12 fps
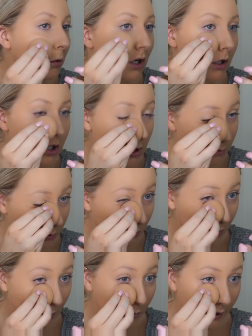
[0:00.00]
gonna just
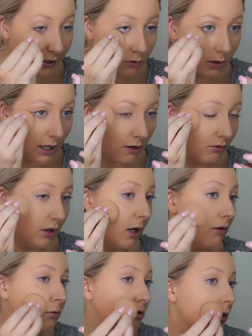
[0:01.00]
beauty blend what I have
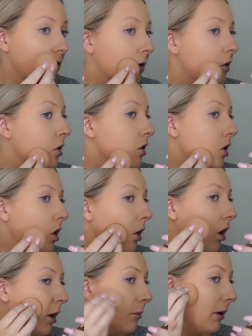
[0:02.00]
left
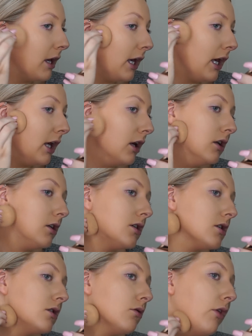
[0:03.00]
on my
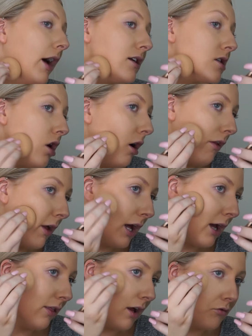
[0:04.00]
hand. So that's all that I
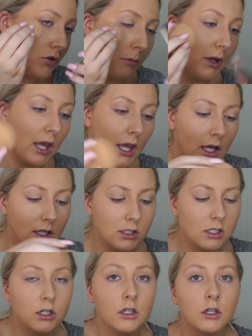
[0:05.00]
had left on my
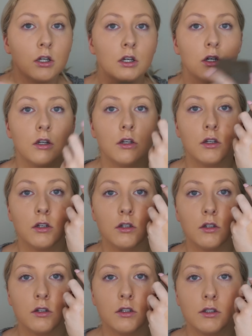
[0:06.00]
hand.
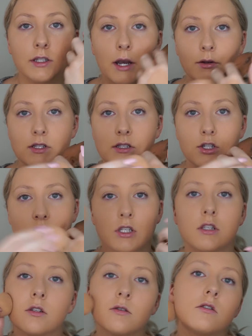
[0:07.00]
Now it's
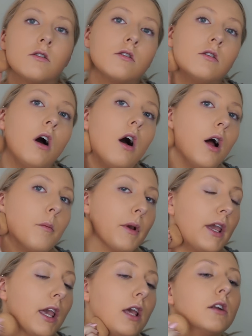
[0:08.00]
just on
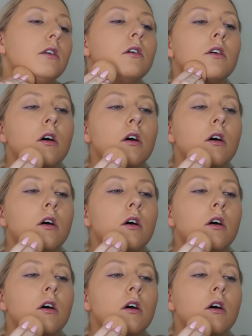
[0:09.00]
my hand.